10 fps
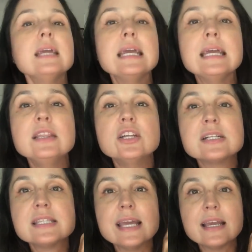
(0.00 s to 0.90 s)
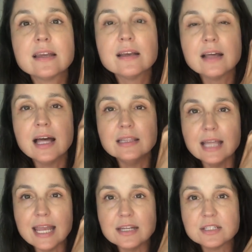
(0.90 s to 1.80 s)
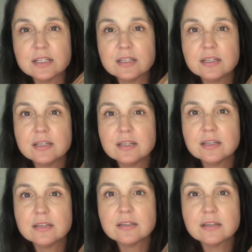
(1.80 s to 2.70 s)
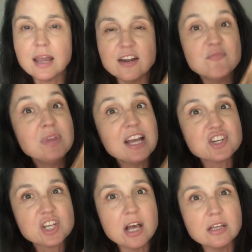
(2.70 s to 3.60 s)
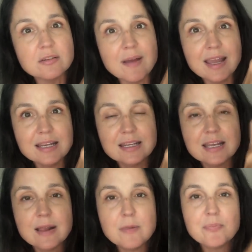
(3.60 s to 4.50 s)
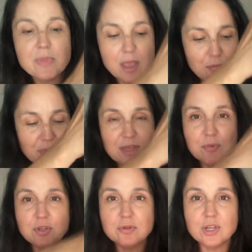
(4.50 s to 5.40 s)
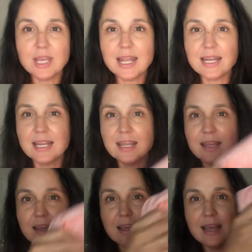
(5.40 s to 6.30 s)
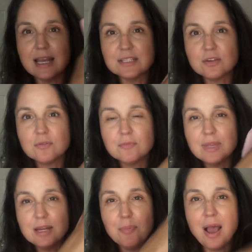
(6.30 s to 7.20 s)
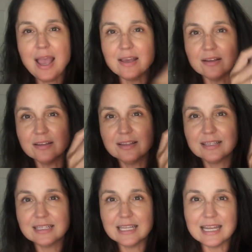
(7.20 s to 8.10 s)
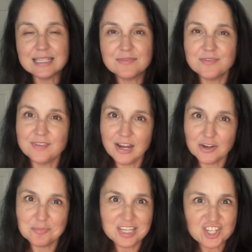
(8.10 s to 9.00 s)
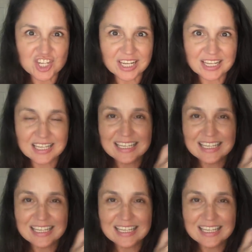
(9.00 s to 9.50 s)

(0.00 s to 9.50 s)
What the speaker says: it looks like a light kind of blush color, right? But then when you look at it as in a pile, it's very peachy.